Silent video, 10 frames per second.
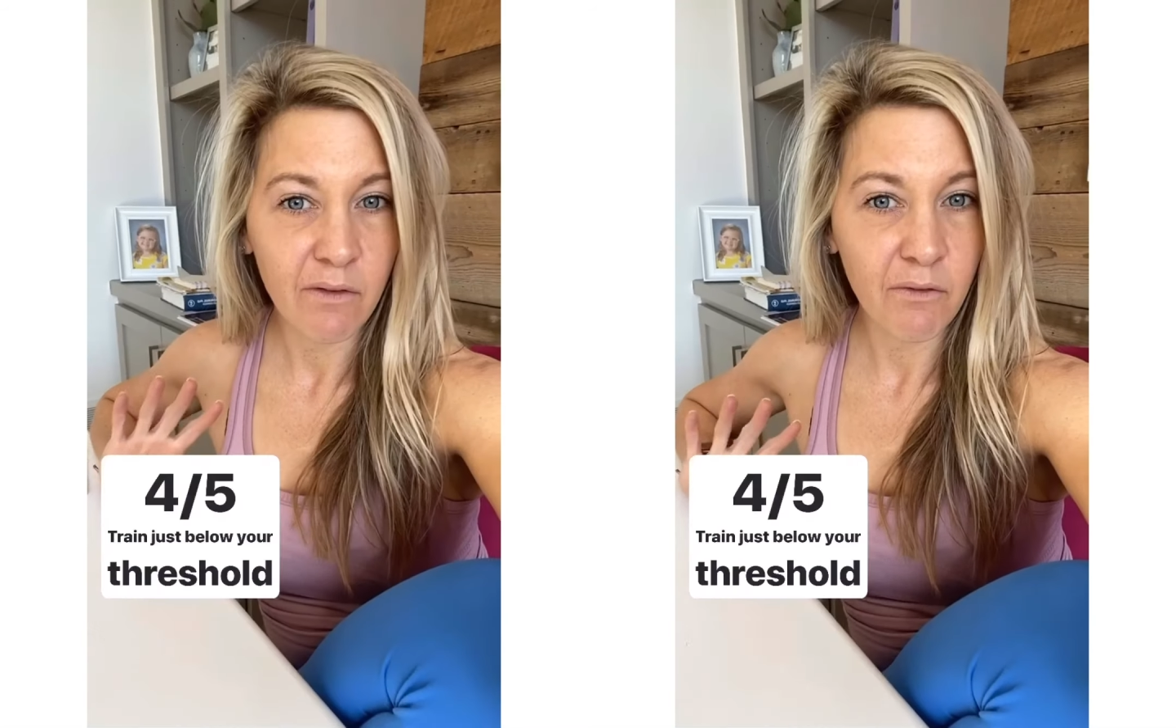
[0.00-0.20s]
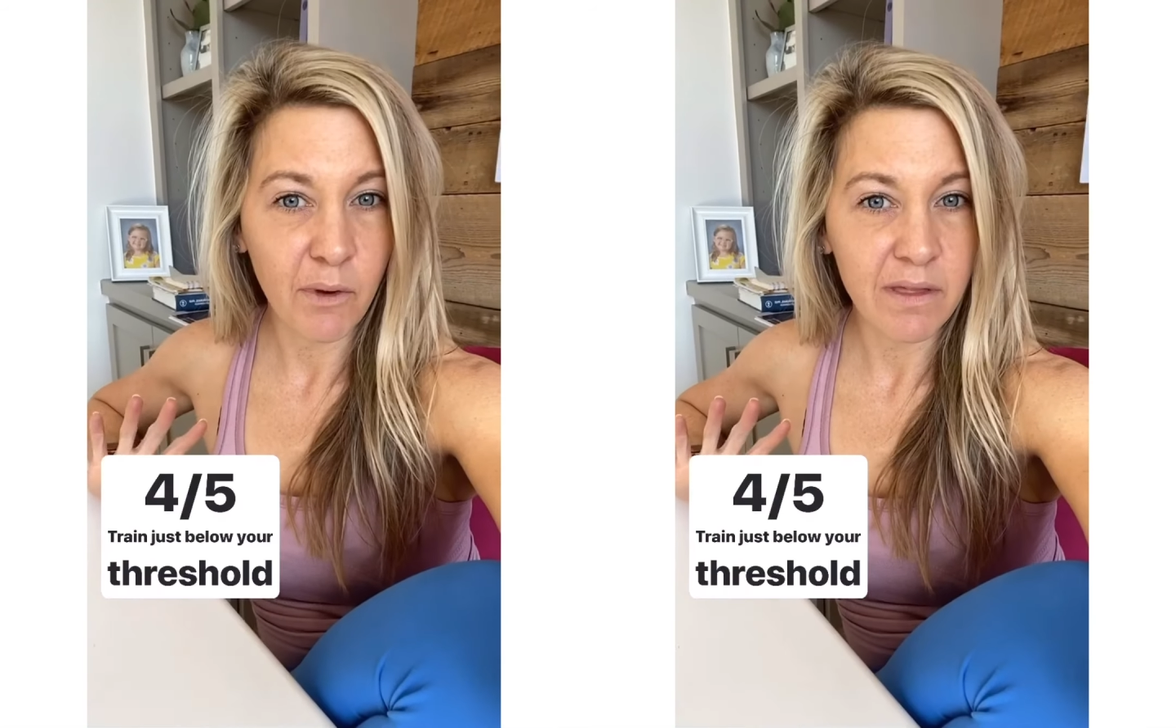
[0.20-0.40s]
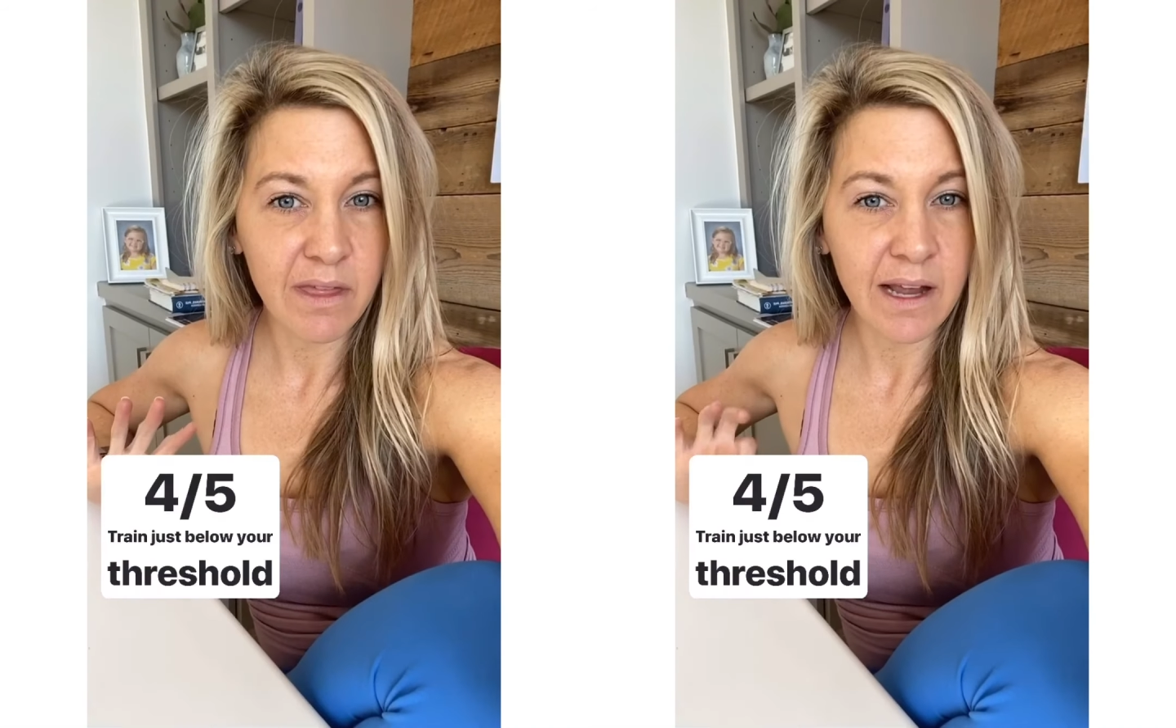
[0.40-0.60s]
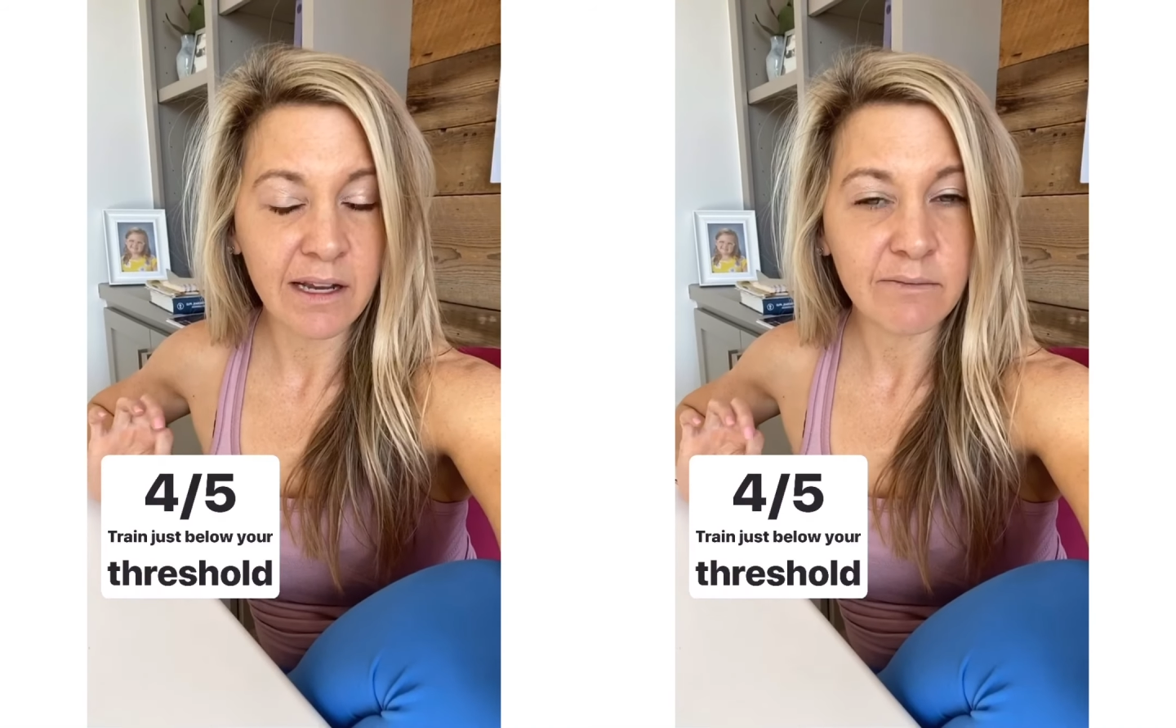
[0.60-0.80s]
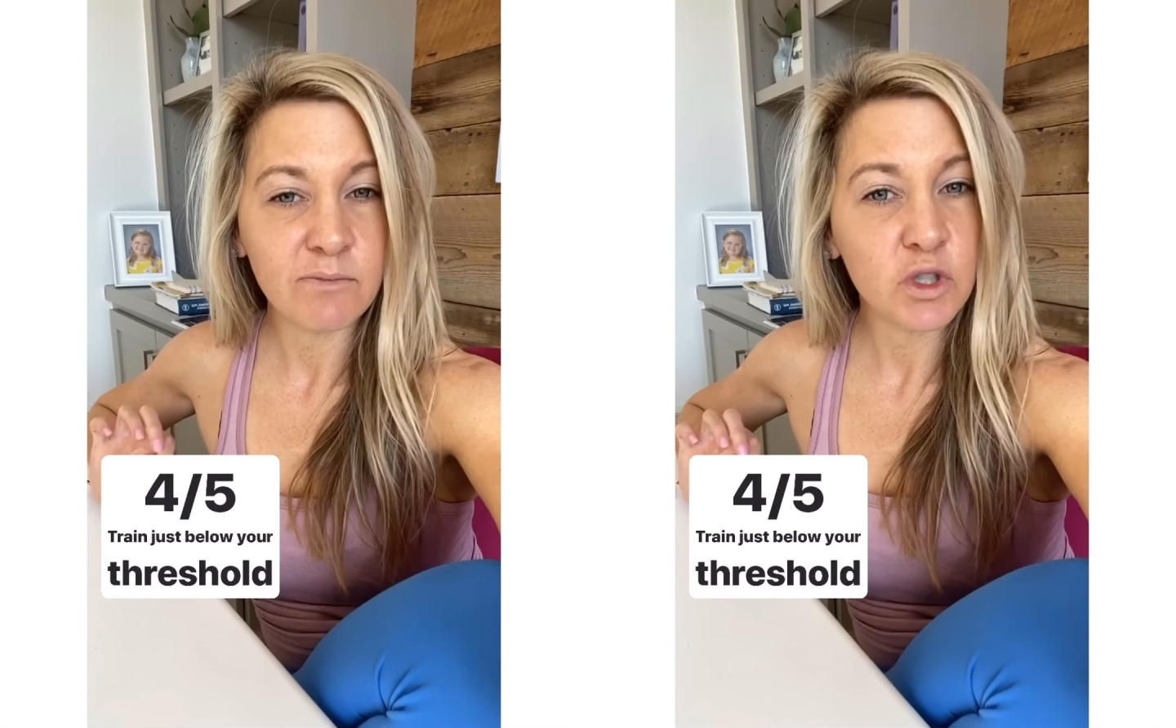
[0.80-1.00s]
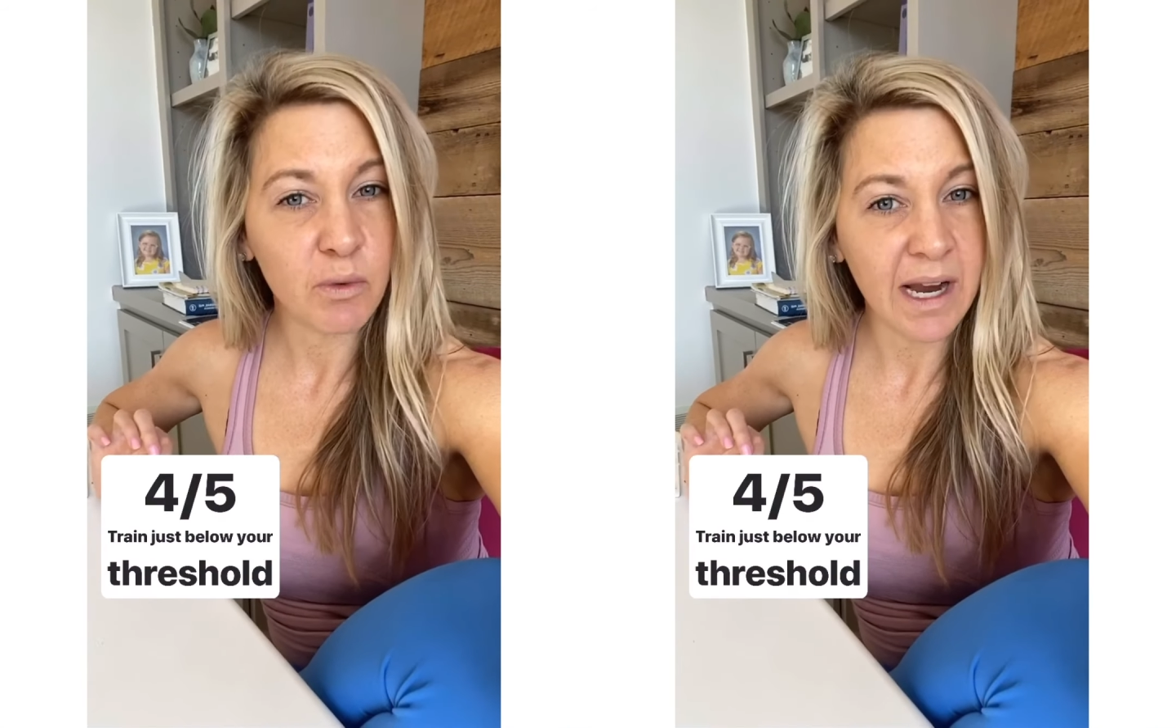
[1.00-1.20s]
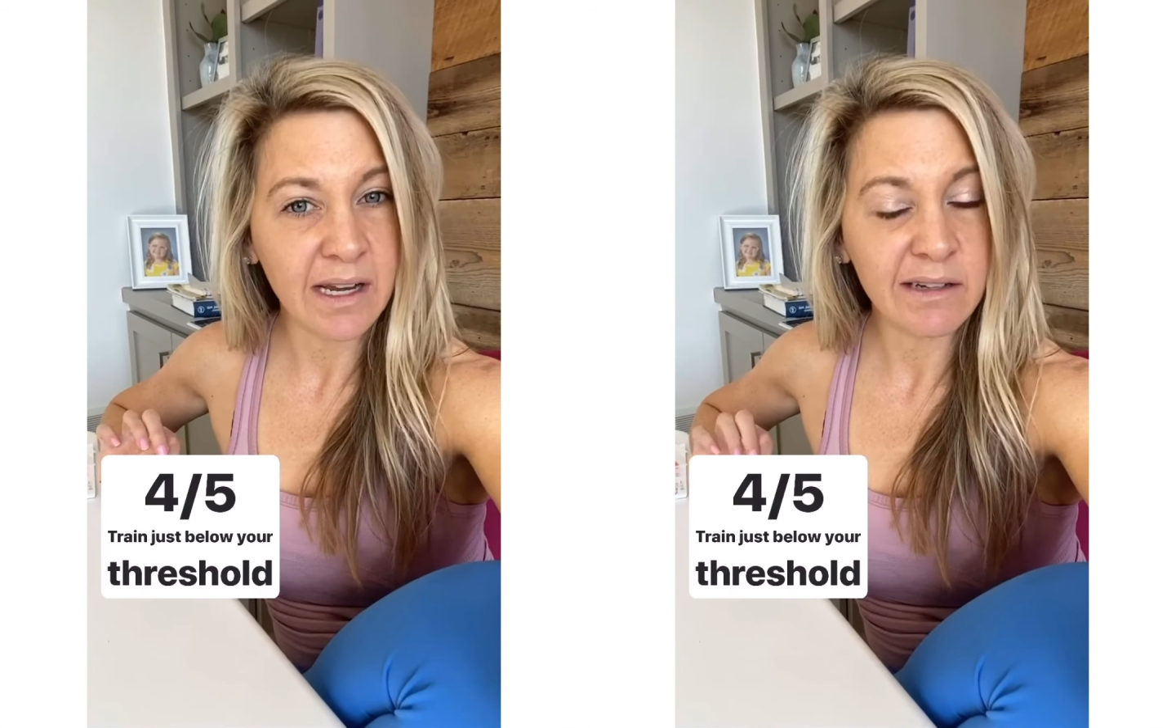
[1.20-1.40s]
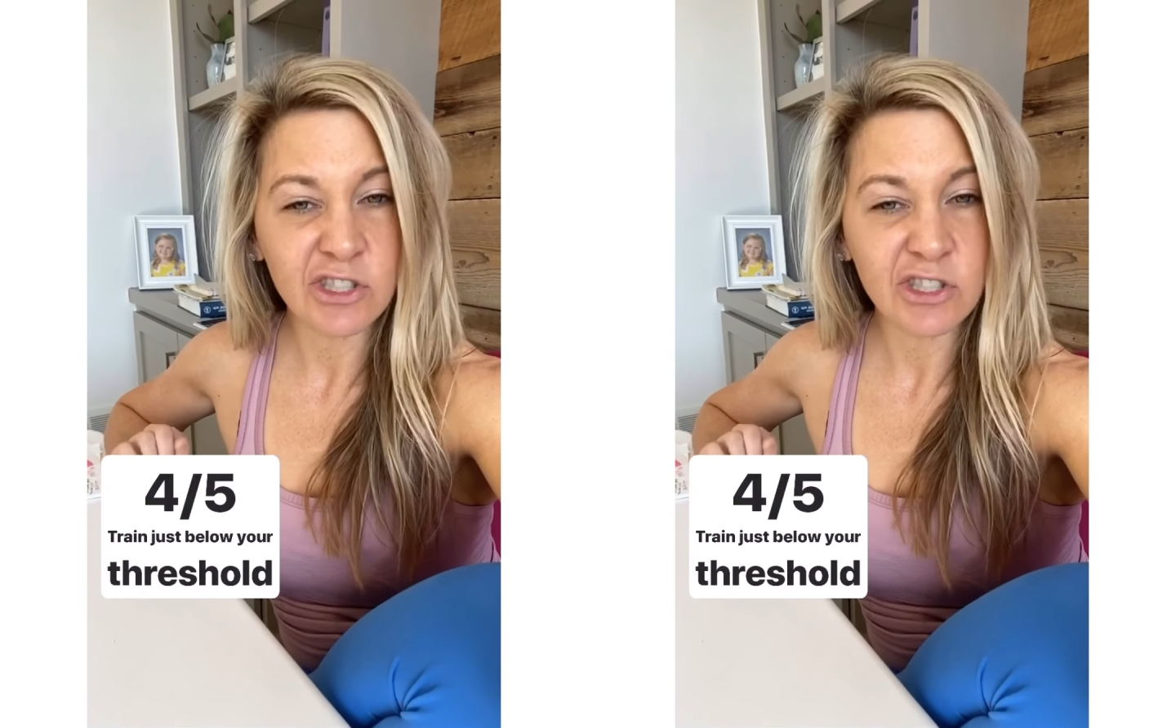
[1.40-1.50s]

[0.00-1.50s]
4th thing, train